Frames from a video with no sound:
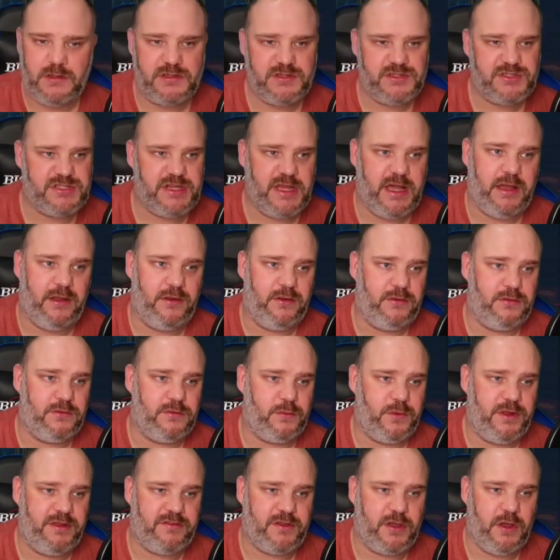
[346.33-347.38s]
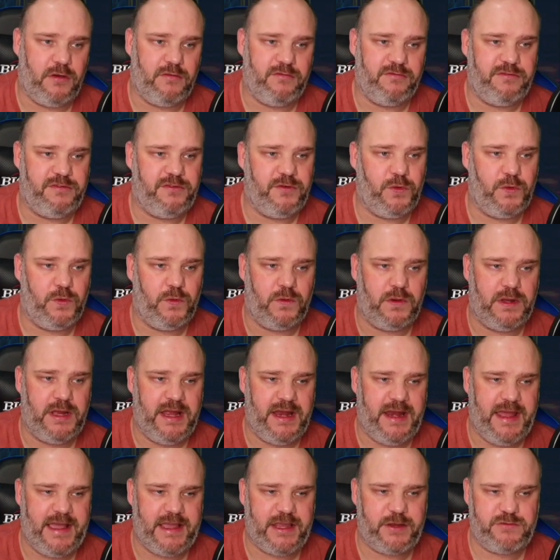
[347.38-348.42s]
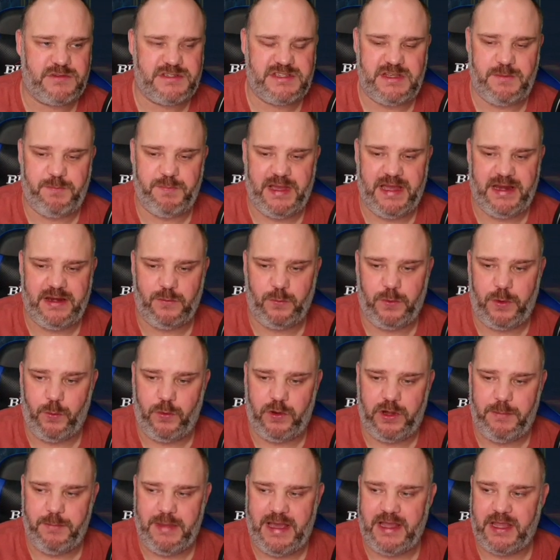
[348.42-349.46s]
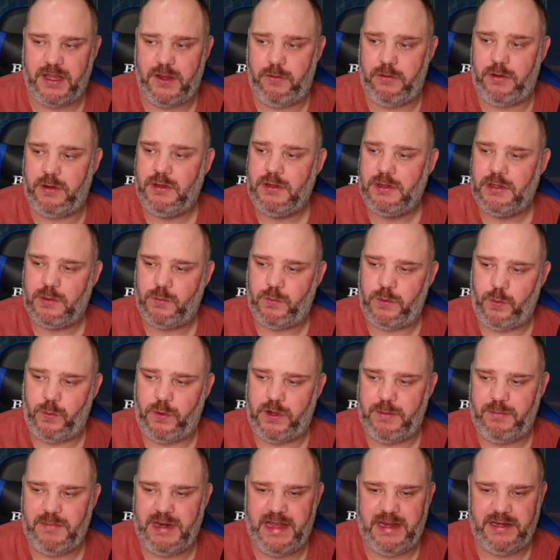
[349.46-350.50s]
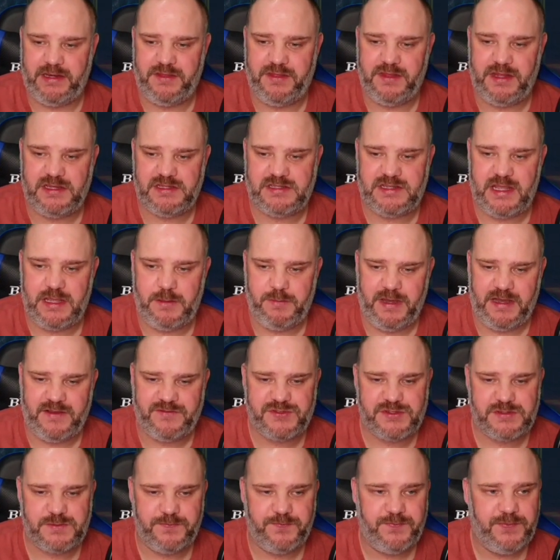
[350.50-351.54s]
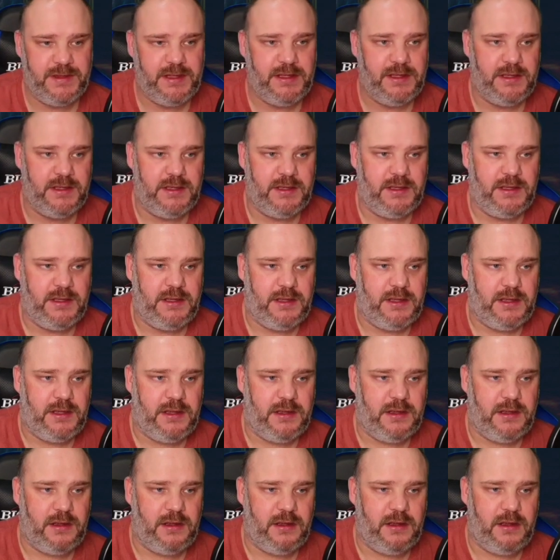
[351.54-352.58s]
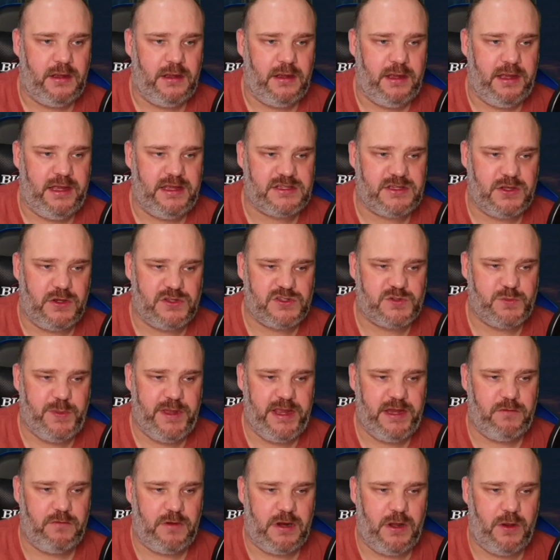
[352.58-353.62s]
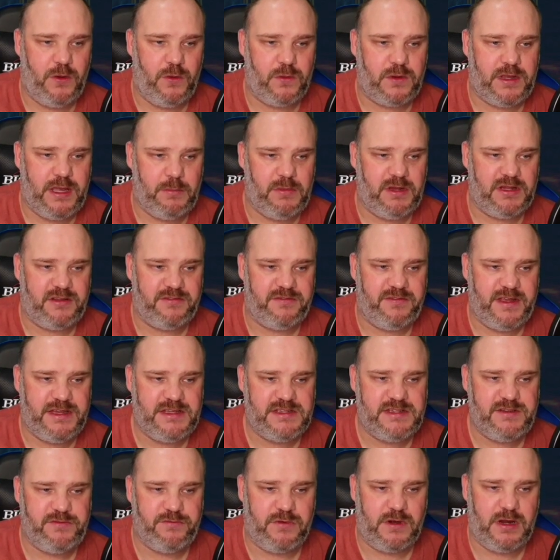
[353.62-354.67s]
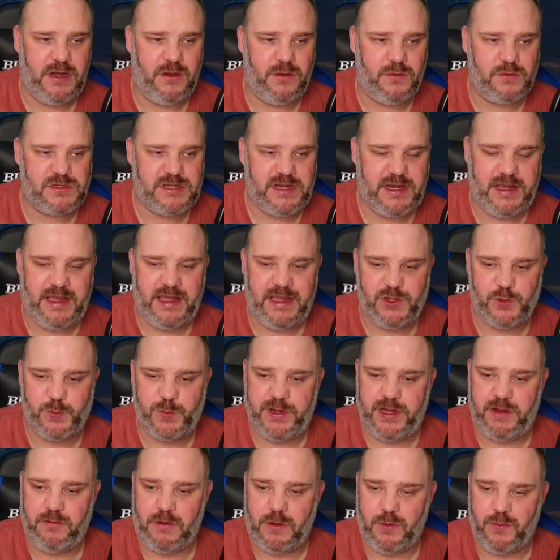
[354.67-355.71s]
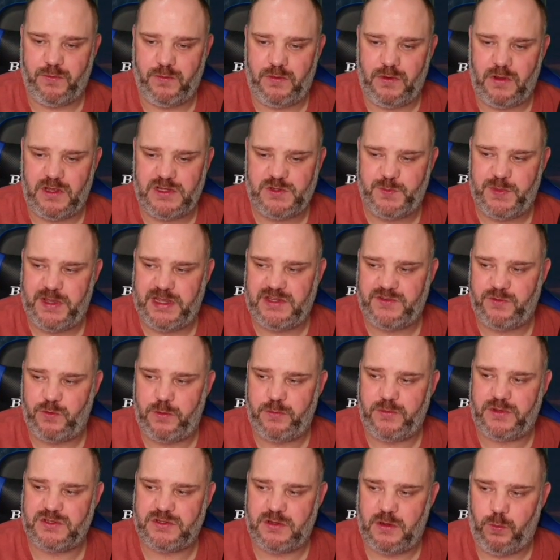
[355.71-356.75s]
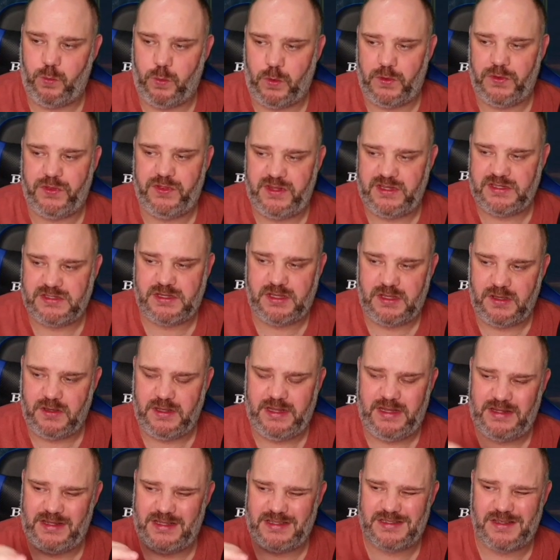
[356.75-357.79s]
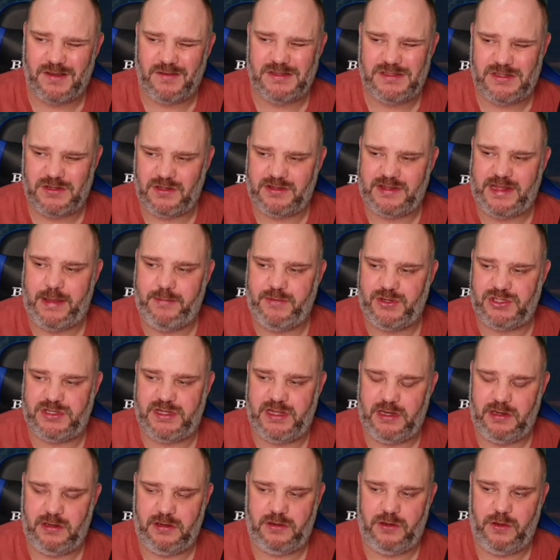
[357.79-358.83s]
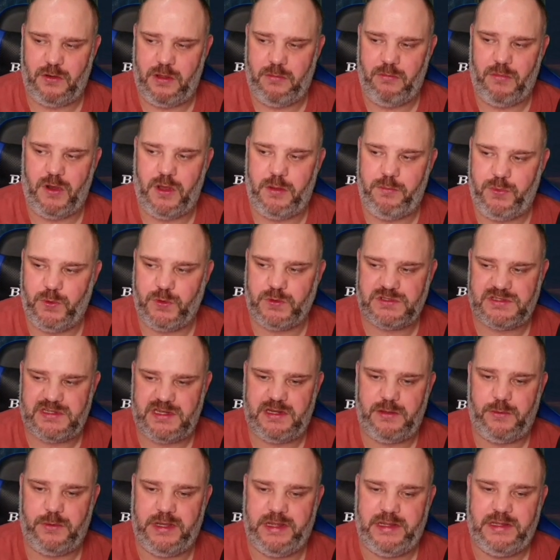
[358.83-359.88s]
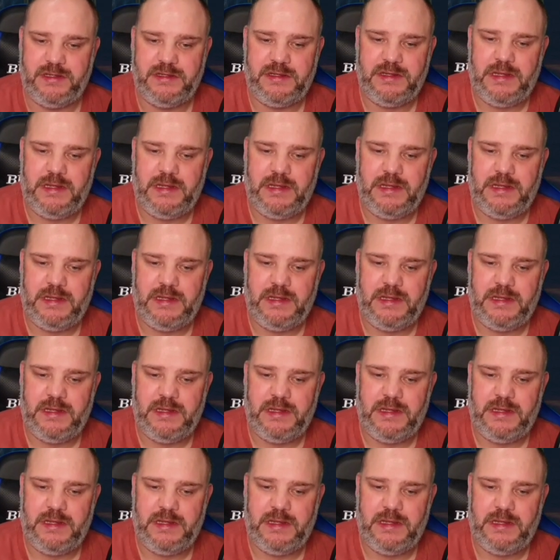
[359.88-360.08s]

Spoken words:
So we've gone for an accuracy banner. We want him accurate, we want him landing these debuffs. It's got a speed roll, a couple of defensive rolls, and a HP roll. Nice piece for him, because I want this guy's not damage dealer, not in my books anyway.